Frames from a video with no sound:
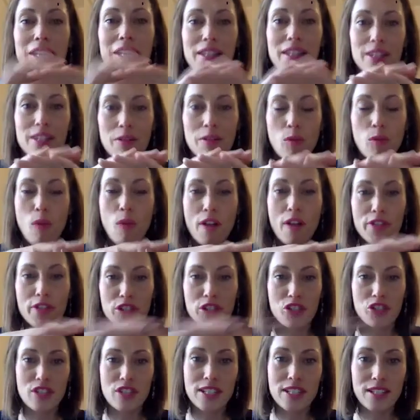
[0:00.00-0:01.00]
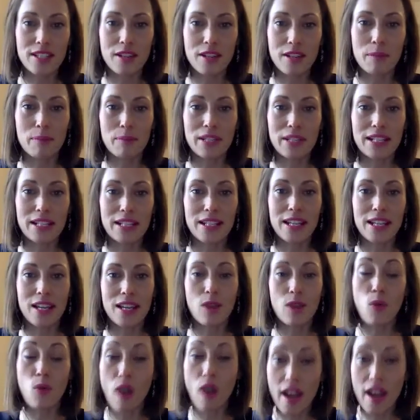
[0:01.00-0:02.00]
while the streets are completely
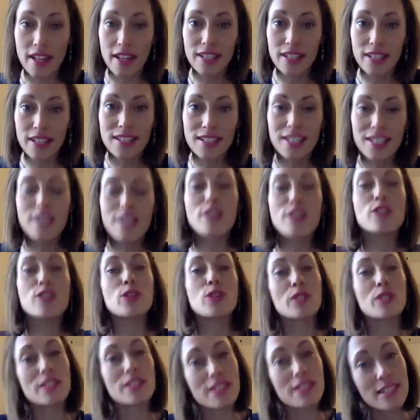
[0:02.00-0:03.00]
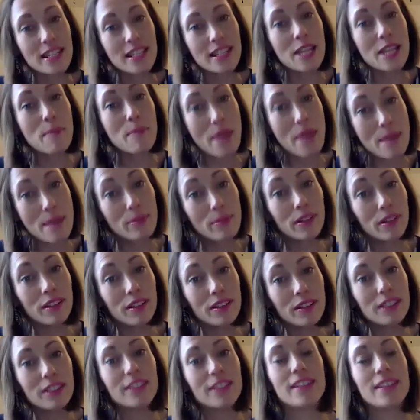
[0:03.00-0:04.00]
quiet, you can see
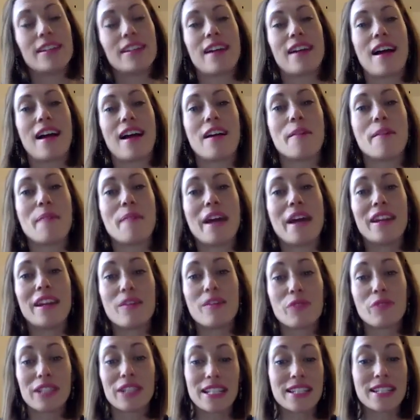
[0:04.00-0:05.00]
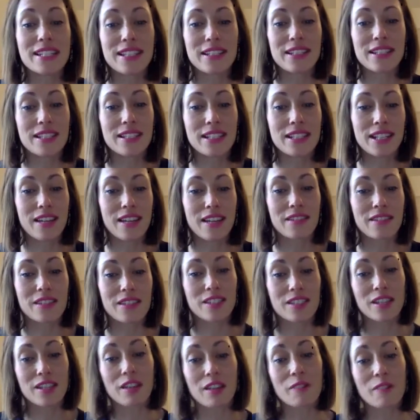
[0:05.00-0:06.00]
people, and everyone is in this together.
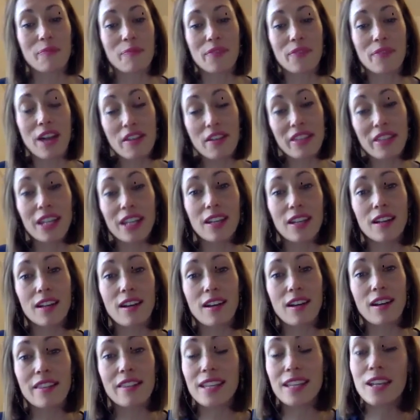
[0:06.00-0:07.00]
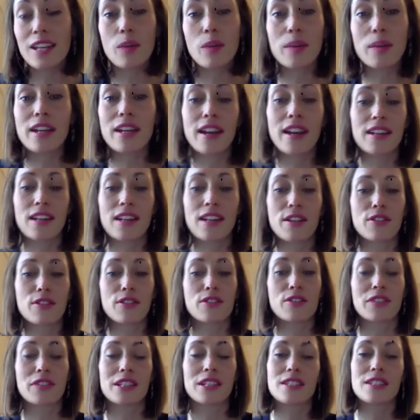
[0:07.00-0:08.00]
So I think we can get
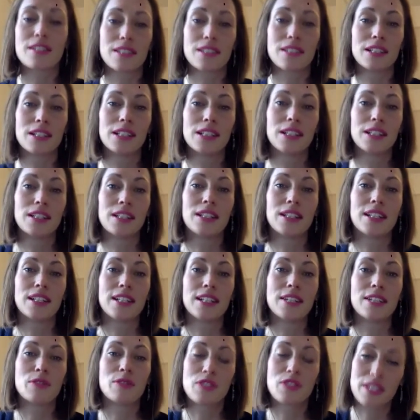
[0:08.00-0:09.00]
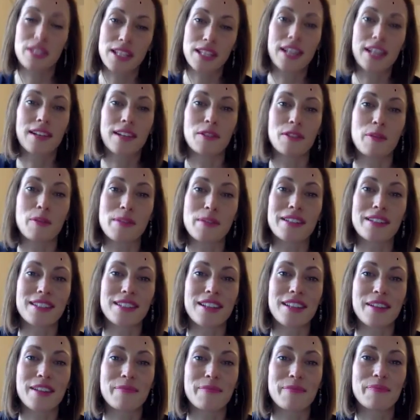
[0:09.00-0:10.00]
through this. It will just take a little bit of
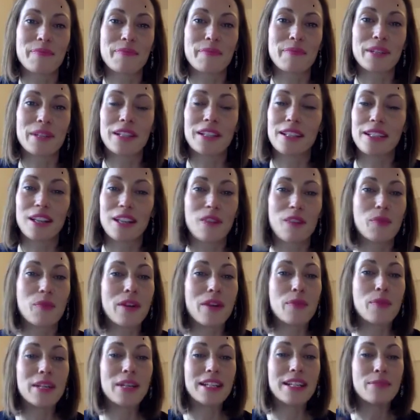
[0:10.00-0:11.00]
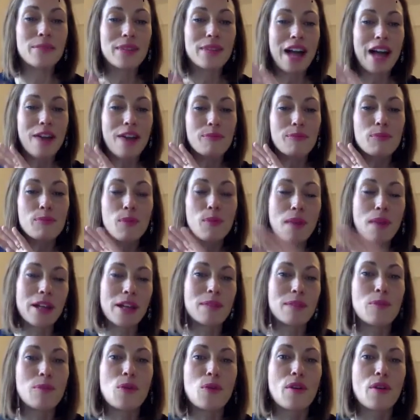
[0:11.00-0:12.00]
time, but we have
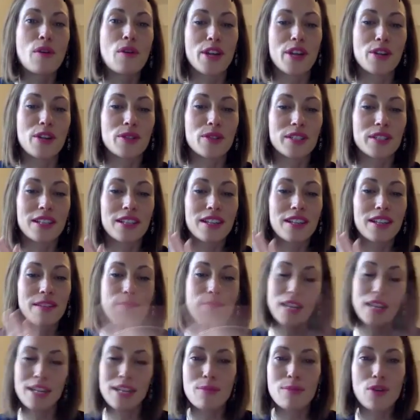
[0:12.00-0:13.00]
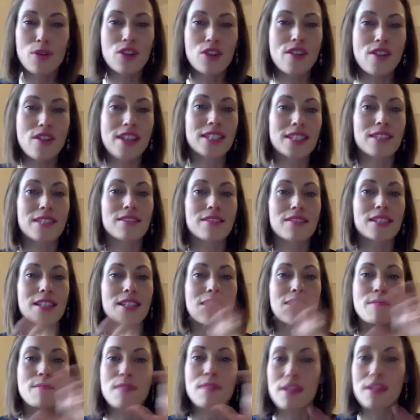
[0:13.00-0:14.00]
many more of those, many more
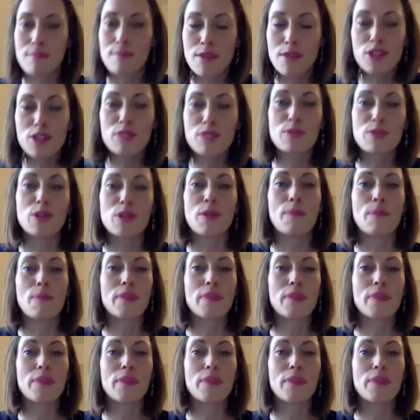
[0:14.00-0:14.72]
creativity, much more